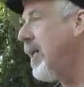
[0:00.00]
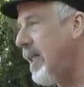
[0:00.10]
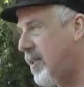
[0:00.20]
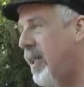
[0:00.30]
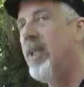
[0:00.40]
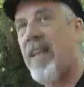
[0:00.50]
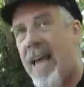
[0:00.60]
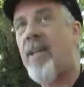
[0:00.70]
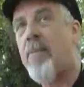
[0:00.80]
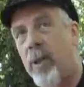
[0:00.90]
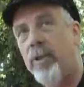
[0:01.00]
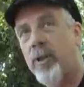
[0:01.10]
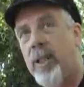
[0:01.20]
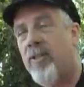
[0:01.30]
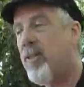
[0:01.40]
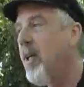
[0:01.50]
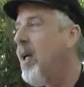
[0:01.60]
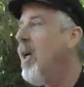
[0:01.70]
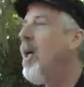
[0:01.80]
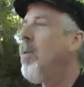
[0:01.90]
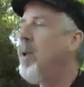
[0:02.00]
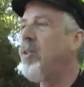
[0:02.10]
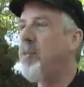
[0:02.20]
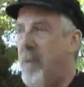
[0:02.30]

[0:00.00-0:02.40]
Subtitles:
It's clear it's anti-militarist, which